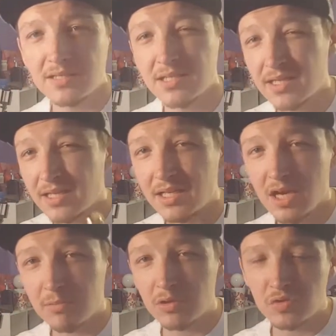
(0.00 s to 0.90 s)
since I did
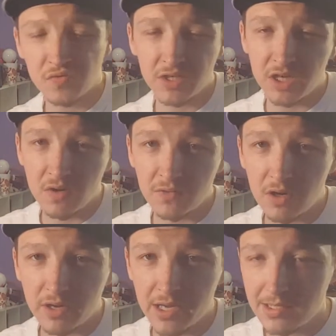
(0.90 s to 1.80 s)
the up close video, if
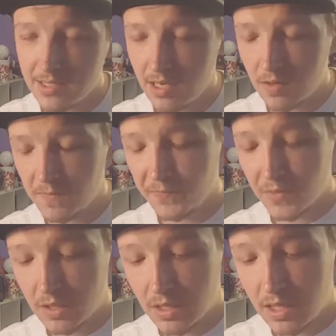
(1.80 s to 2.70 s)
y'all can't tell.
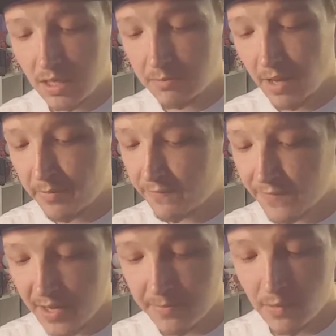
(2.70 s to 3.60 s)
I've been
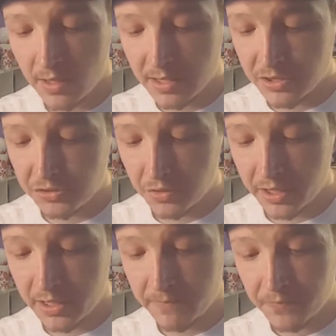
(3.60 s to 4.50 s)
vaping on it,
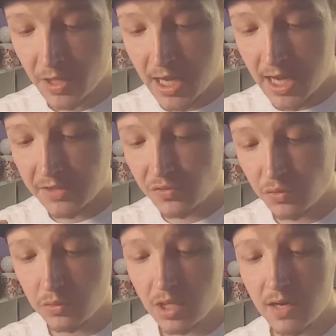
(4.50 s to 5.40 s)
enjoying it. I
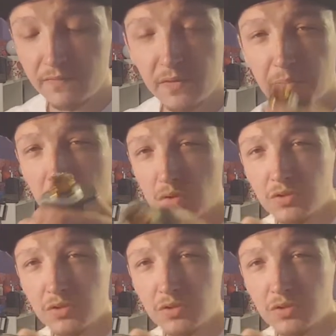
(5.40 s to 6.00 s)
do love the post